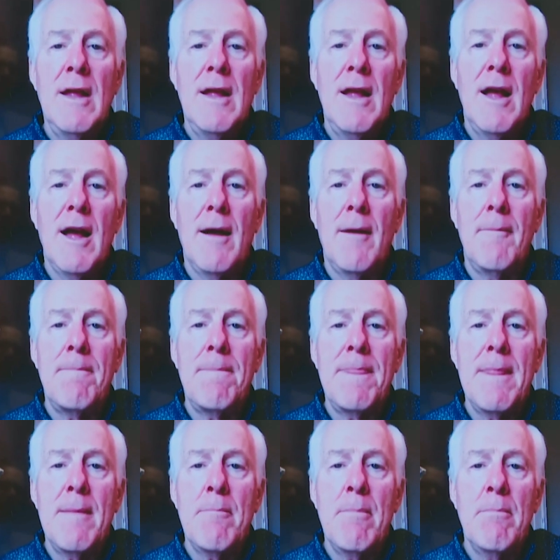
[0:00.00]

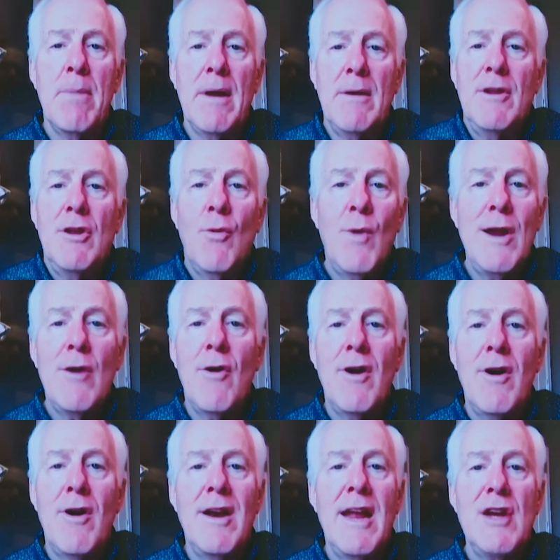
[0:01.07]
But we are
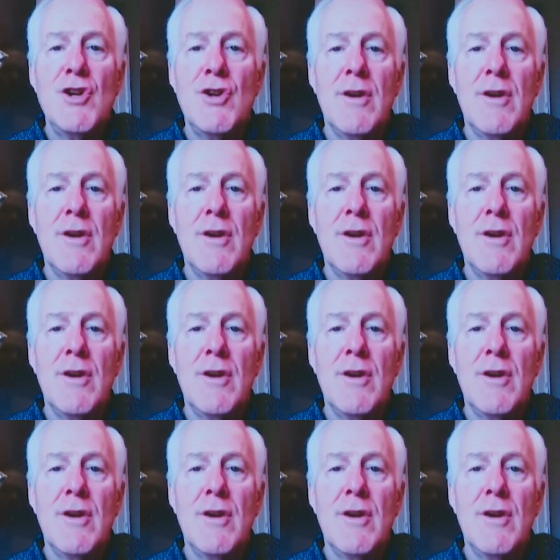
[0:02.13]
a nation of